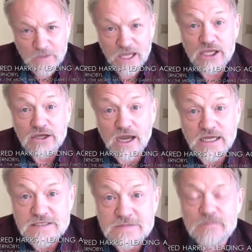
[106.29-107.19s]
Thank you,
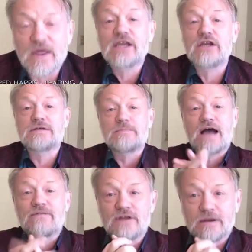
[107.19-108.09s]
guys. Thank you to
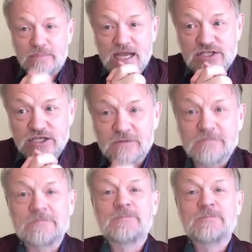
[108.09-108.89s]
BAFTA. Bless you.